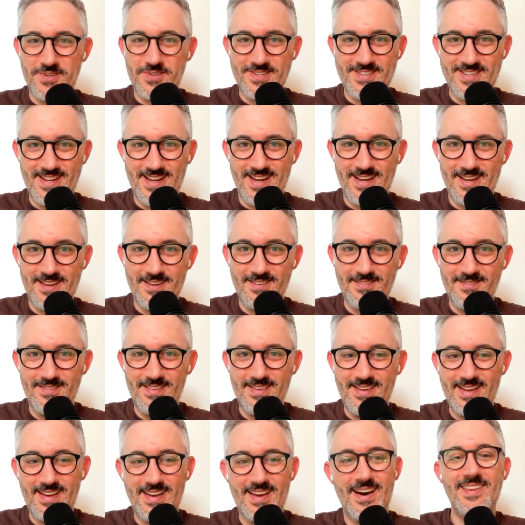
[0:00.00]
interesting,
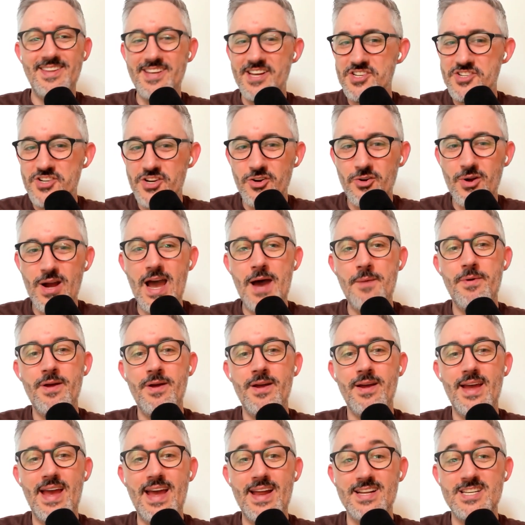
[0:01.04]

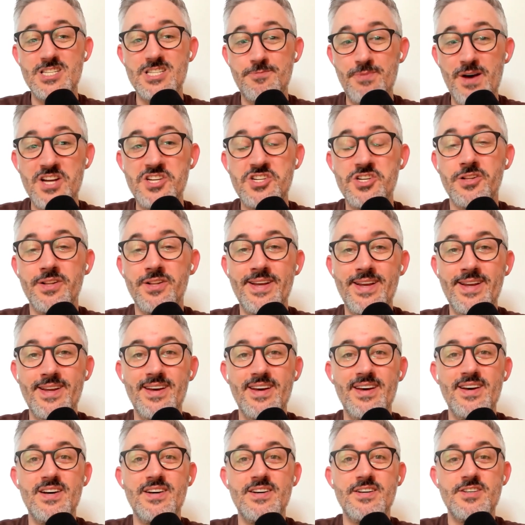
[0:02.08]
attention-grabbing, and
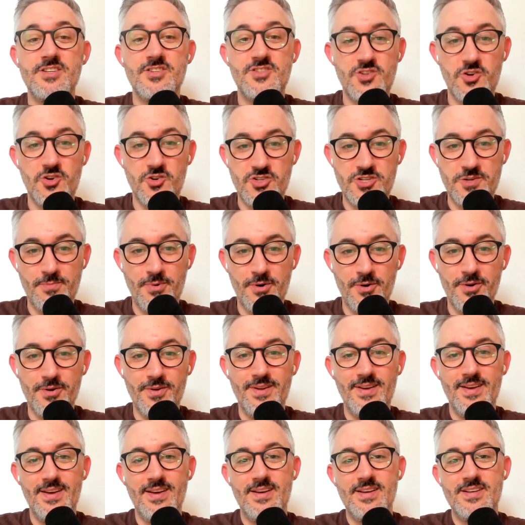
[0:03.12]
especially
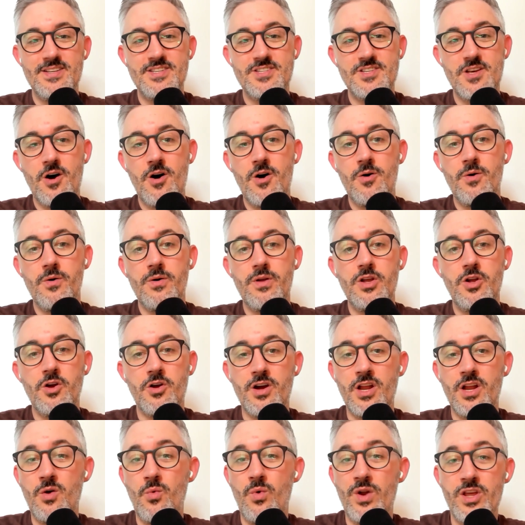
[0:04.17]
searchable. So
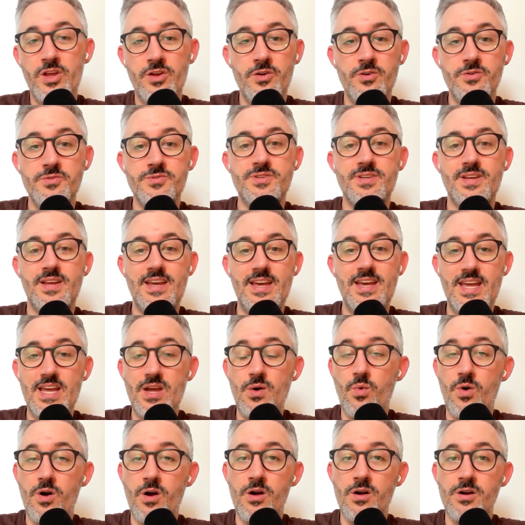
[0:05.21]
you're going to want to use
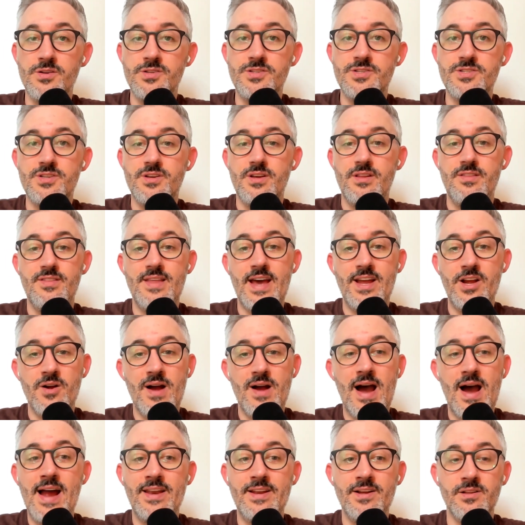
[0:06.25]
keywords that
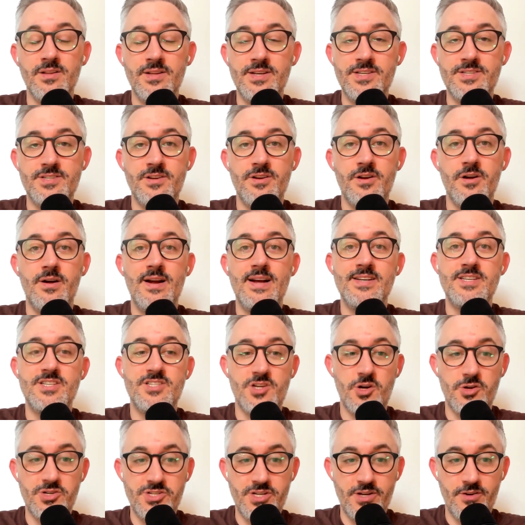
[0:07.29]
your ideal listener
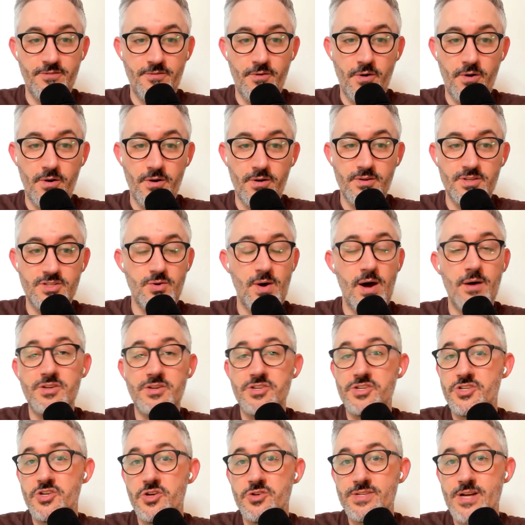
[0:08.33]
is searching for. So
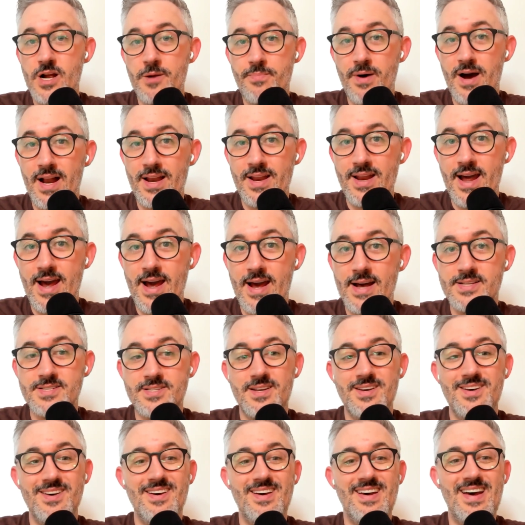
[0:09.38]
I'll just use our
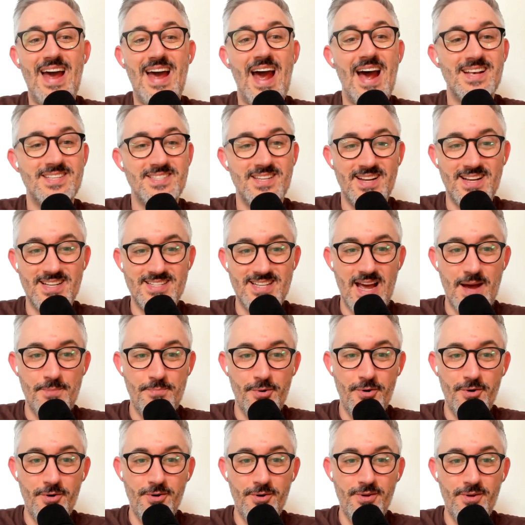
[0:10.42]
podcast as an
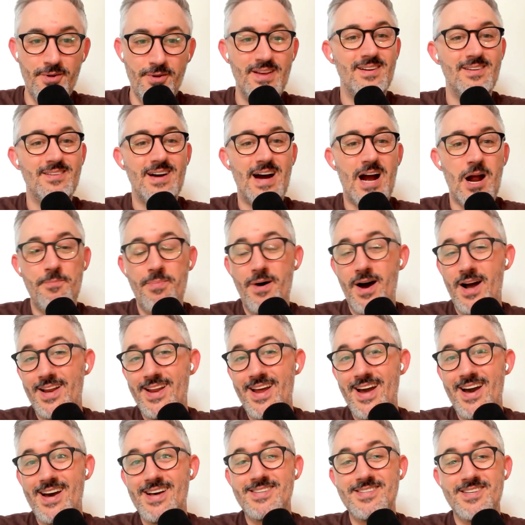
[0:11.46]
example. Our
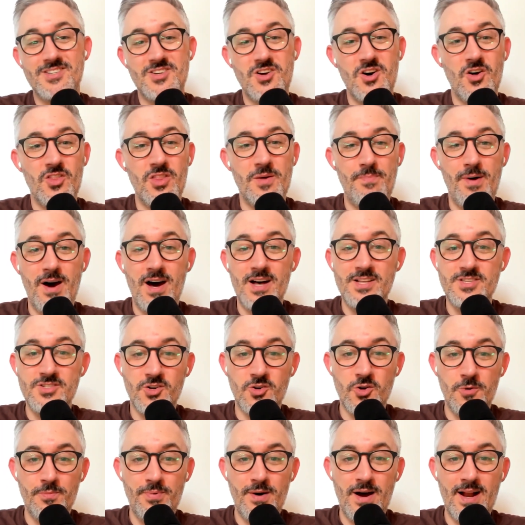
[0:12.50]
podcast is called the
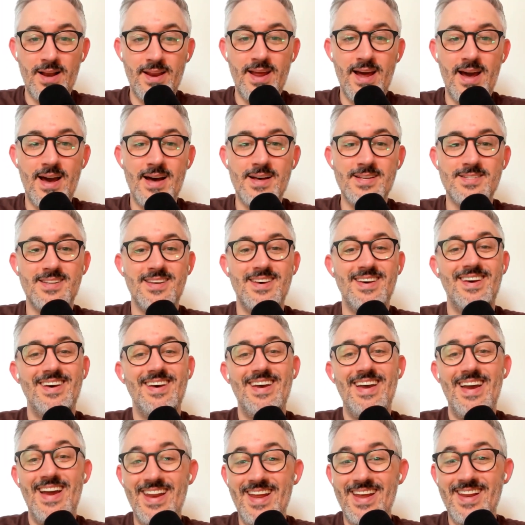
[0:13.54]
Pod Circle Podcast,
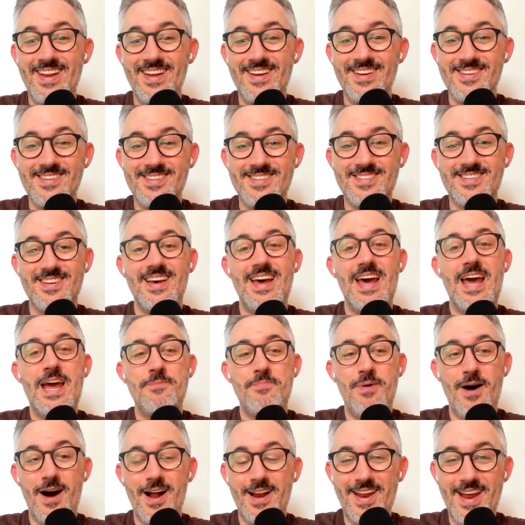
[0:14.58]
and it is
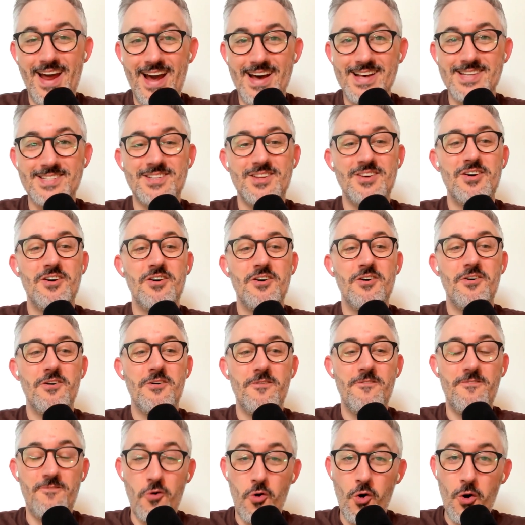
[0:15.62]
a podcast
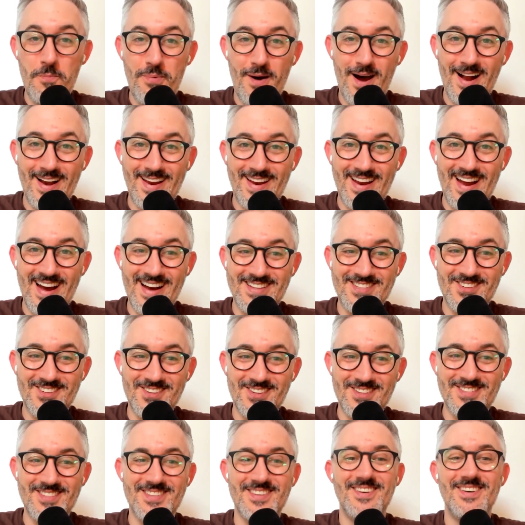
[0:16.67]
for
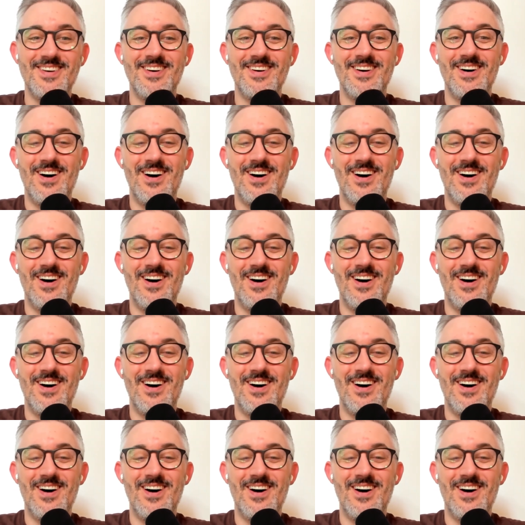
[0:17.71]
podcasters